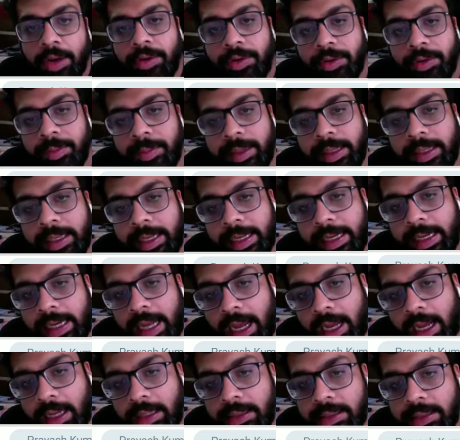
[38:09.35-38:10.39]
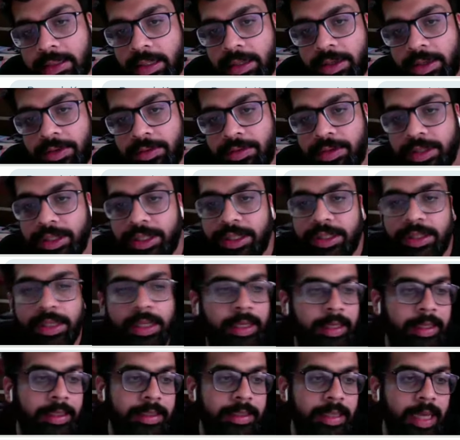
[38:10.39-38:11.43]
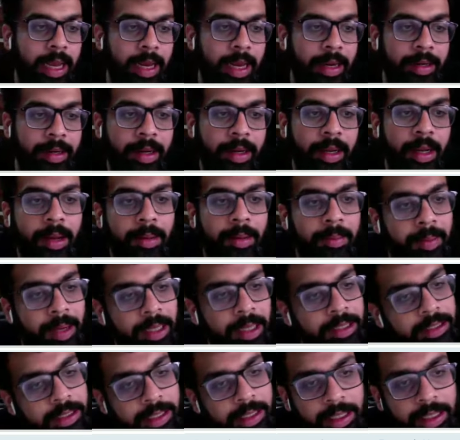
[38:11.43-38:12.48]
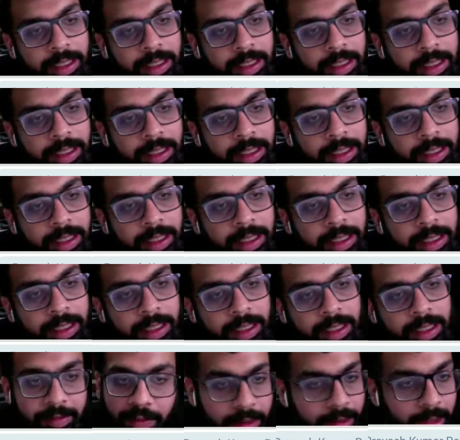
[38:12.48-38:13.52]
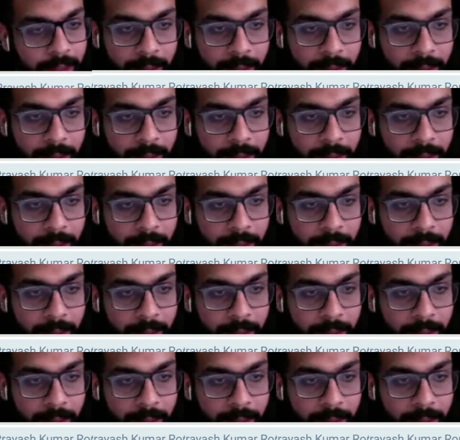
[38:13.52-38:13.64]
to meet enhanced nutritional needs and partially compensate for